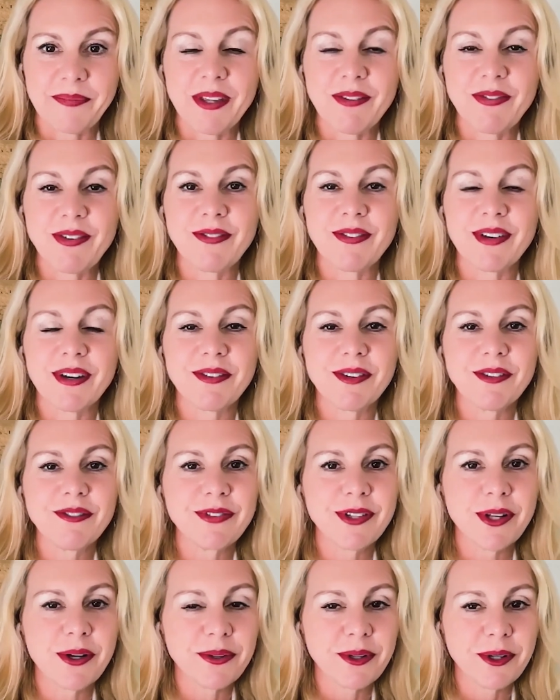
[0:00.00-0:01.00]
If you've ever
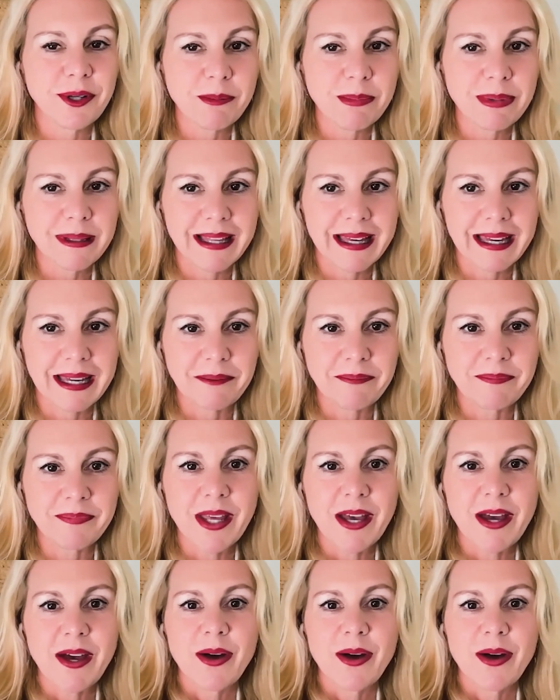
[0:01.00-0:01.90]
flown on a plane